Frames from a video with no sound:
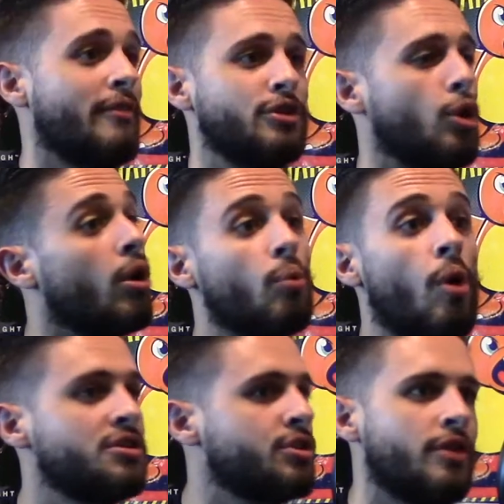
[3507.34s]
Or
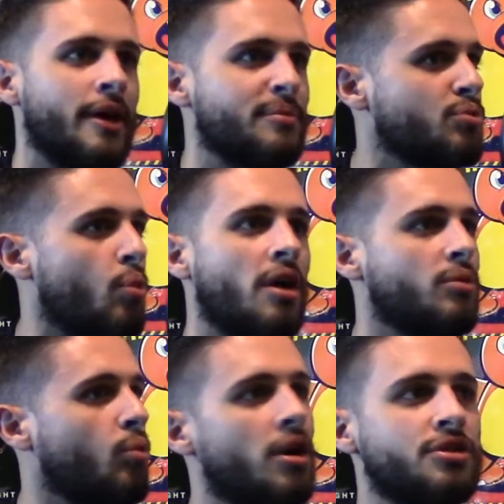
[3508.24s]
watch clips.
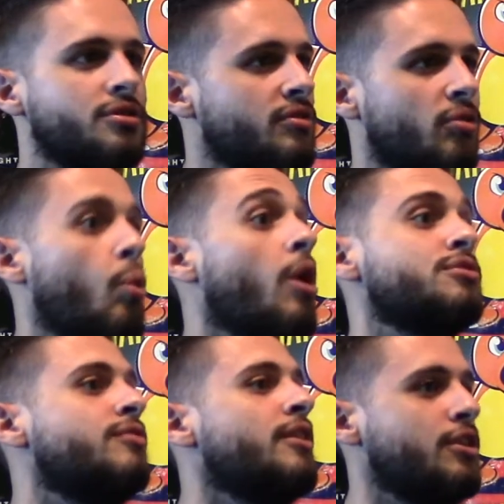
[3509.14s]
Watch
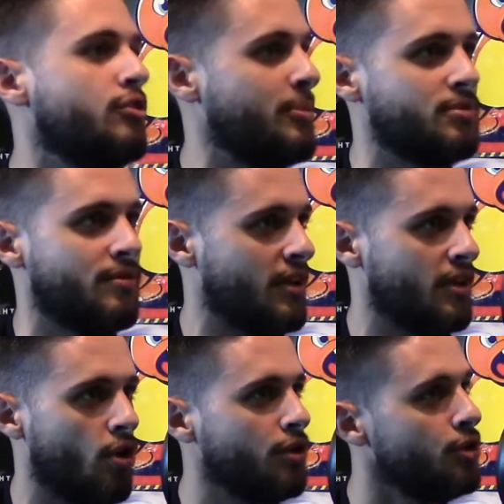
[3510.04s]
funny clips of it
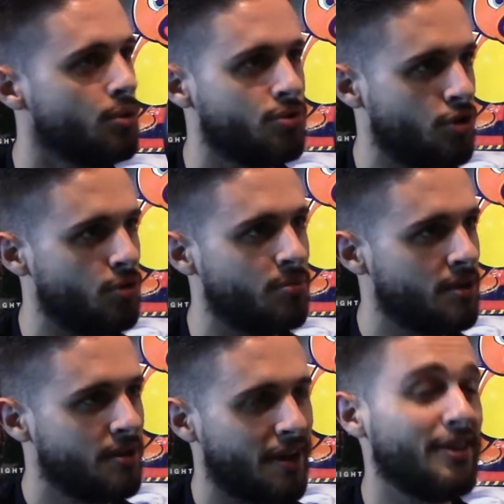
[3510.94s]
on YouTube.
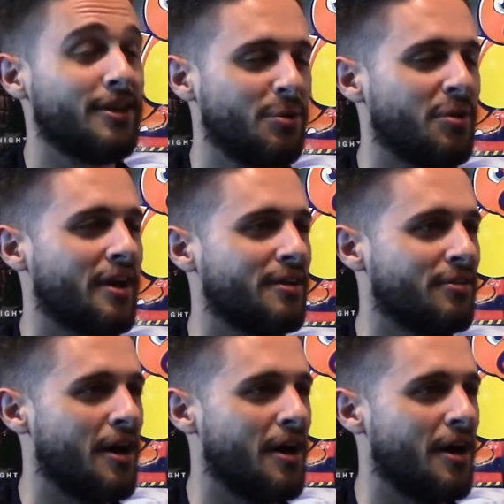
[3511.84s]
I think you'd like it a lot.